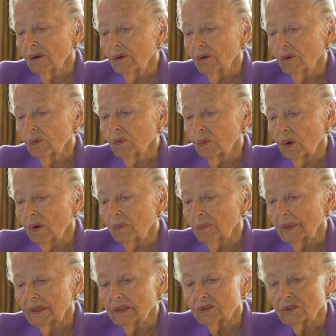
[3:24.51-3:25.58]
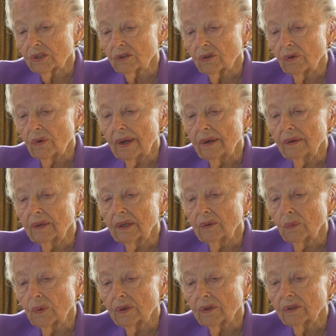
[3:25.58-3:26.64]
old woman is a crowning
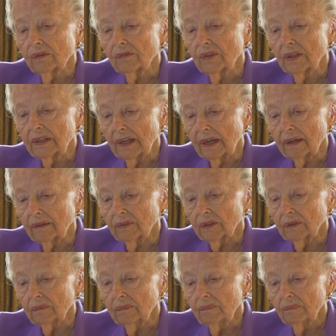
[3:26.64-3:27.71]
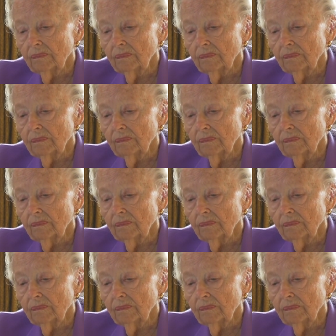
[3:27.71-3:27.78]
work of the devil.